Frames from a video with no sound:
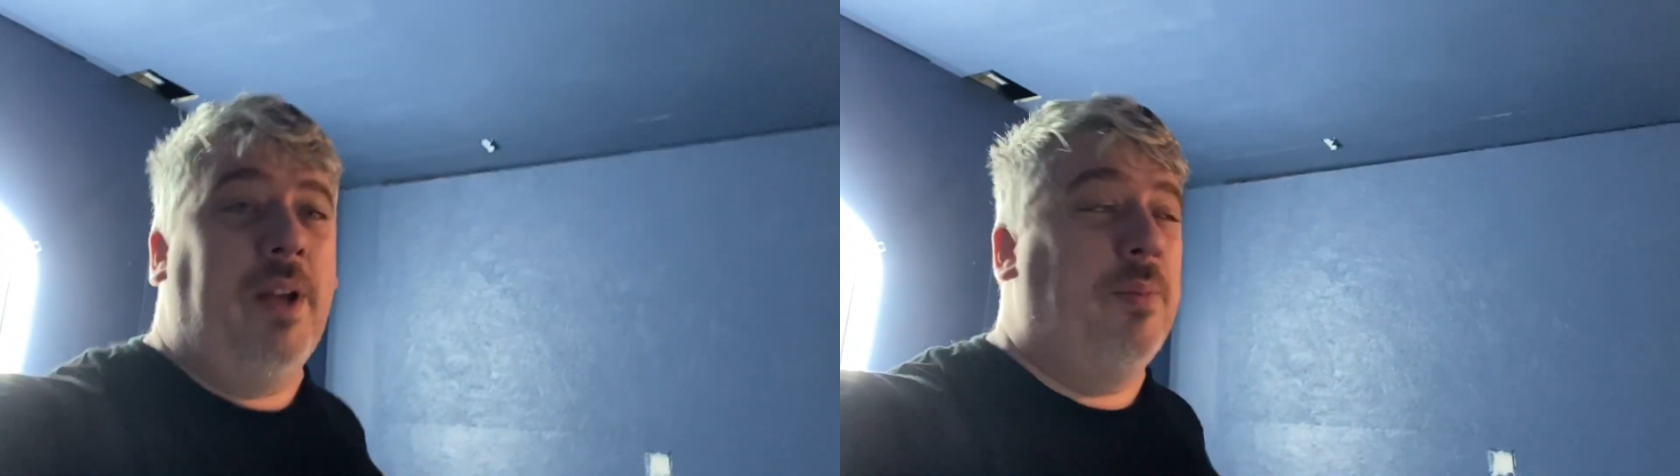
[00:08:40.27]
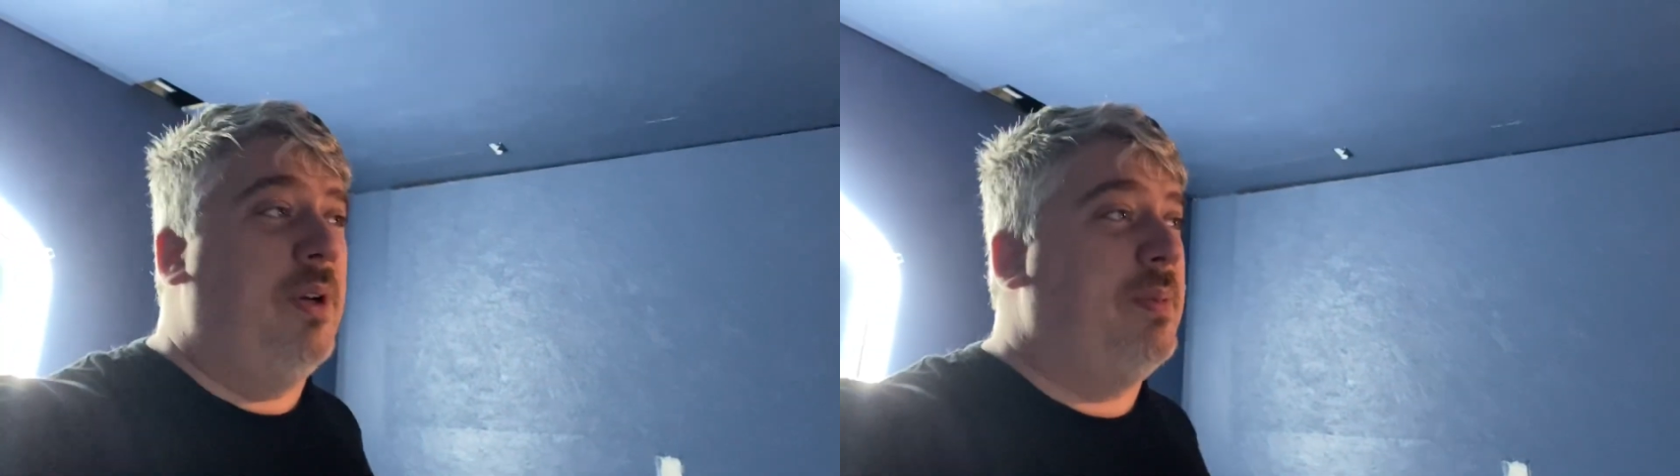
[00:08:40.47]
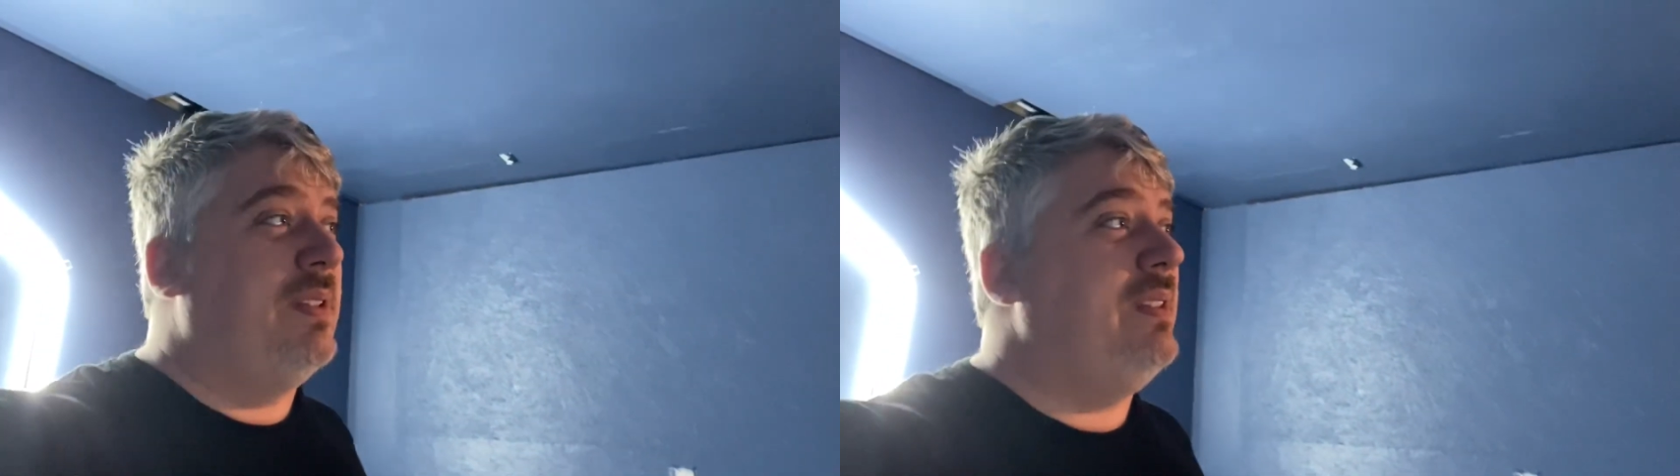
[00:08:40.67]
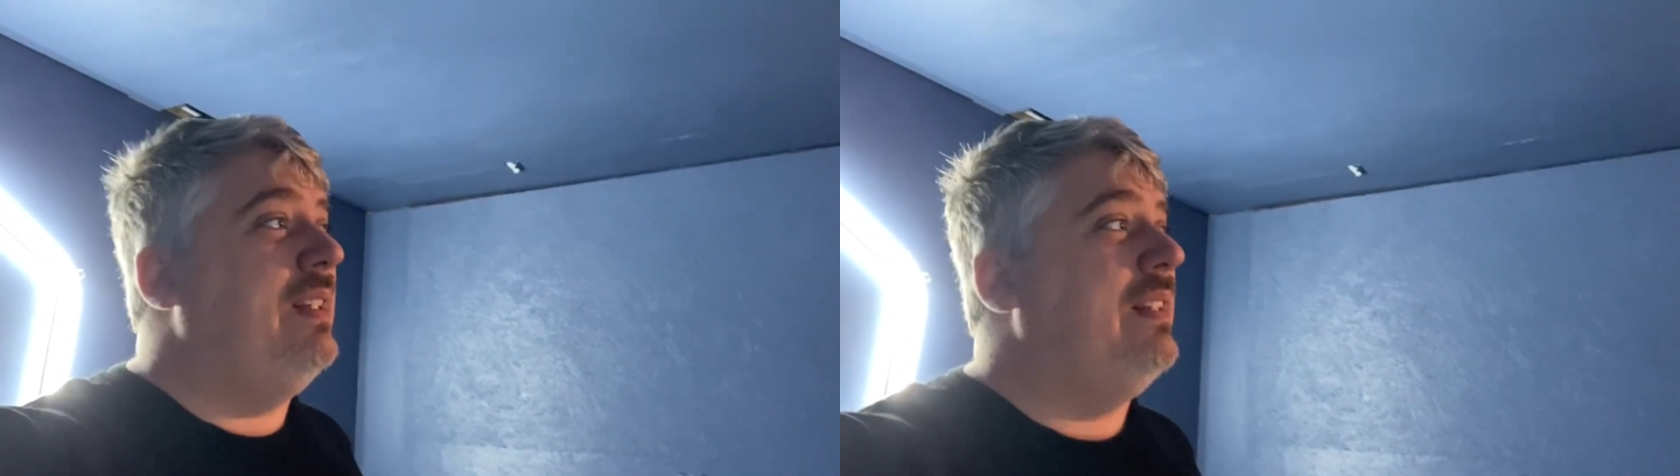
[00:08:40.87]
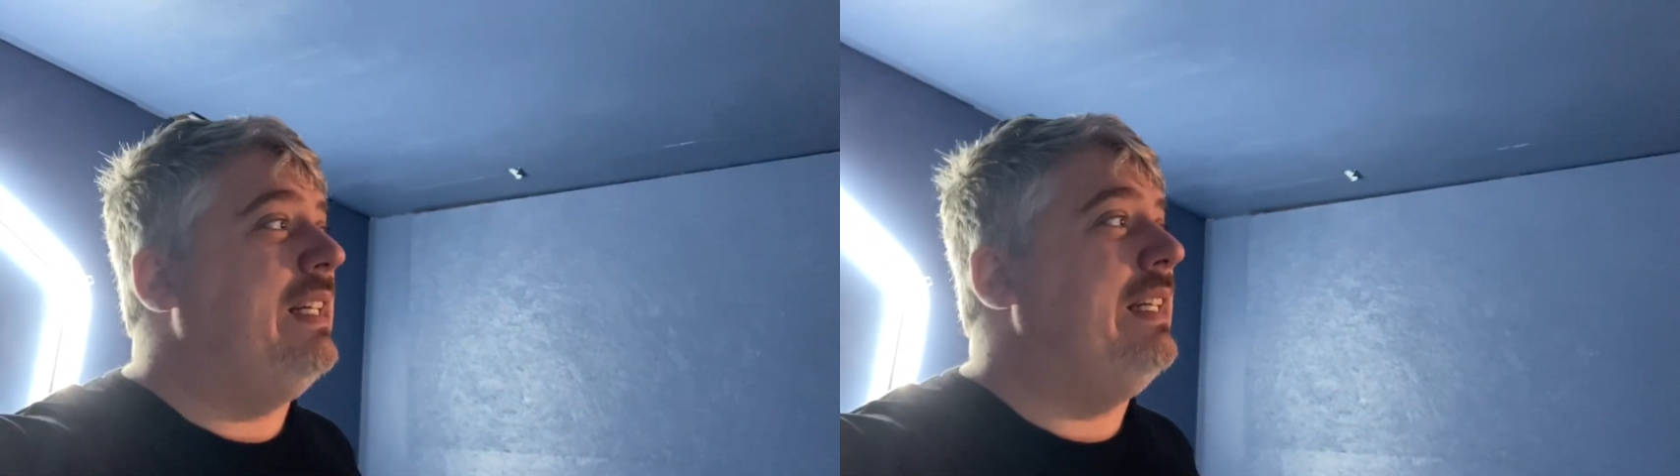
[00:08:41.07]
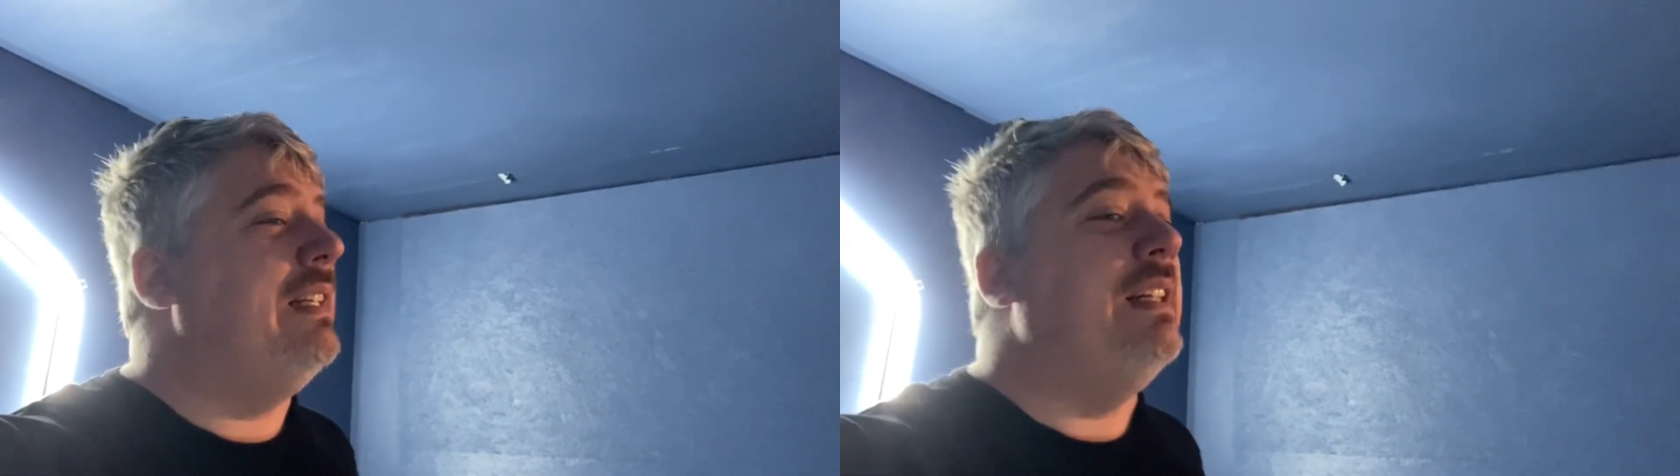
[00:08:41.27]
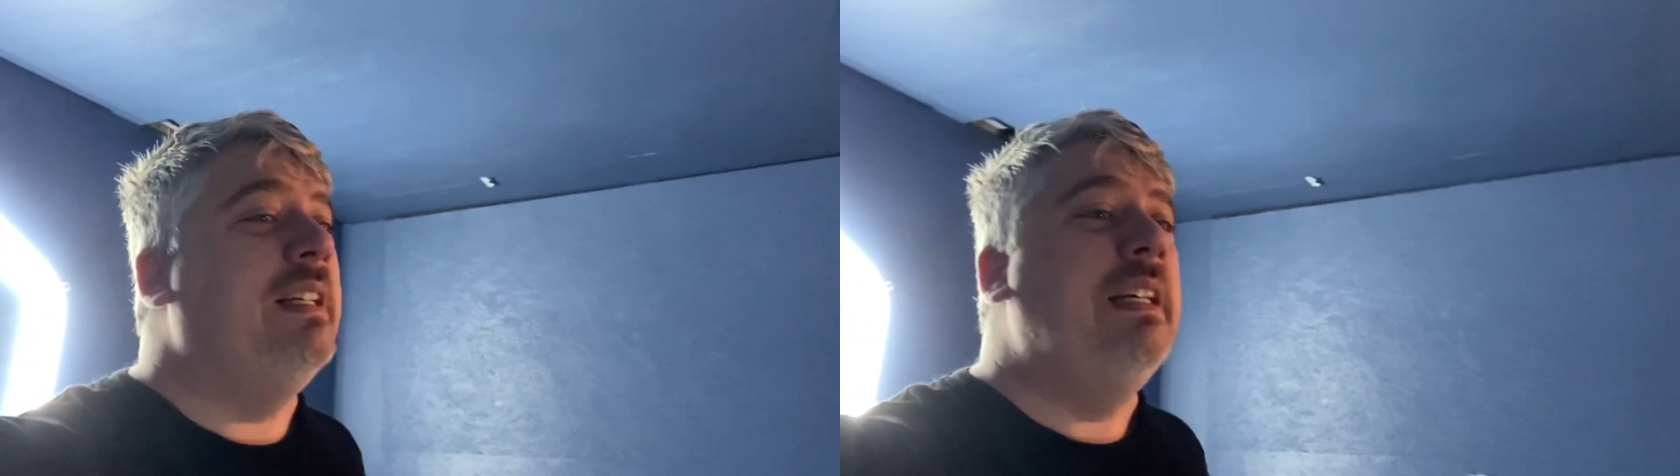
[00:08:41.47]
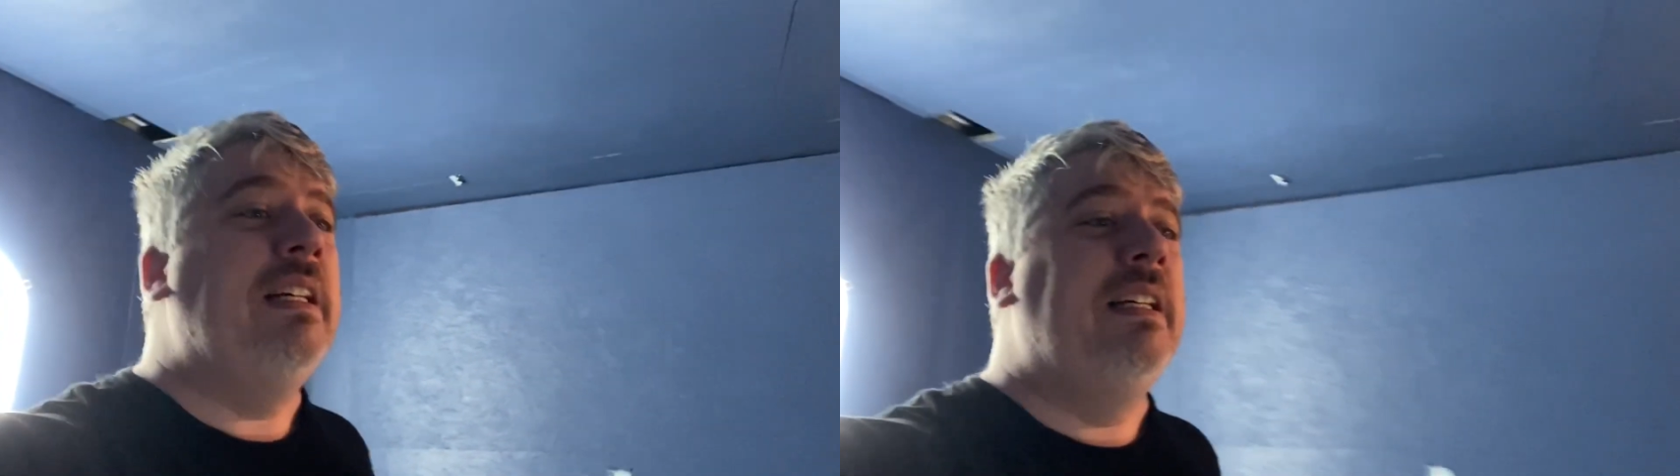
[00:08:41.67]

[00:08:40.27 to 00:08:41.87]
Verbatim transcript: to put up a ceiling